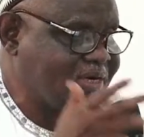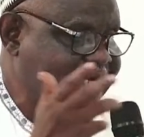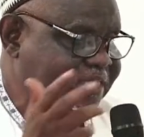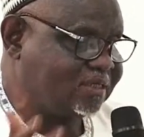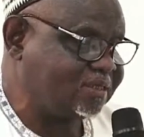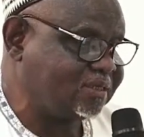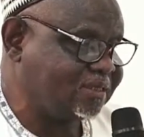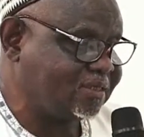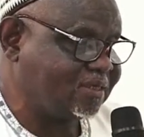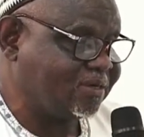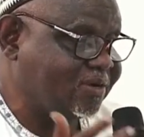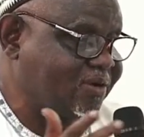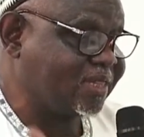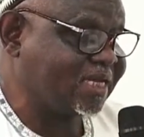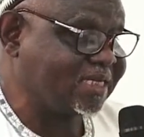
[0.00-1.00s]
and
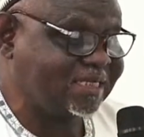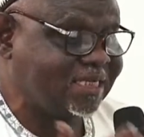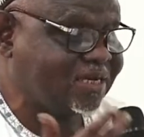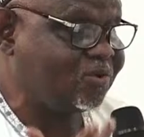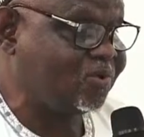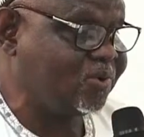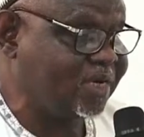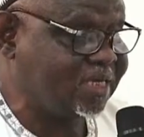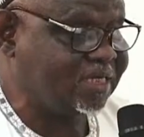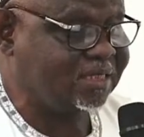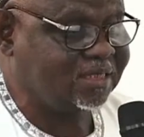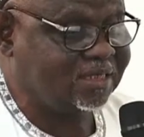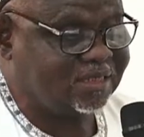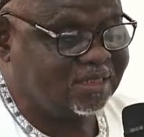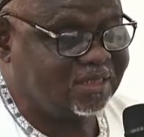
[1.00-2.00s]
other
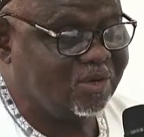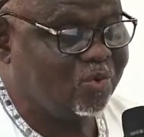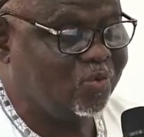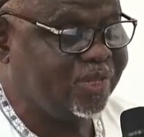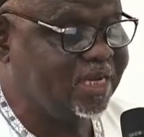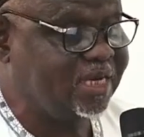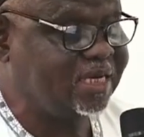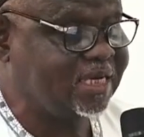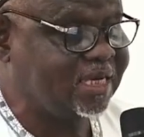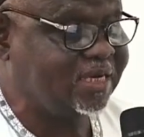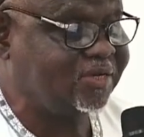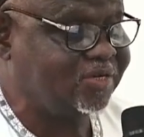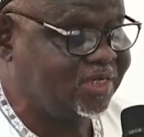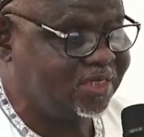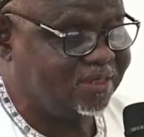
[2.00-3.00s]
stakeholders within the
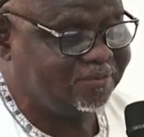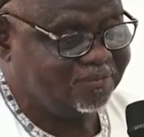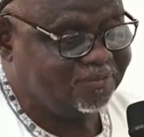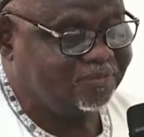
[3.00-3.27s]
country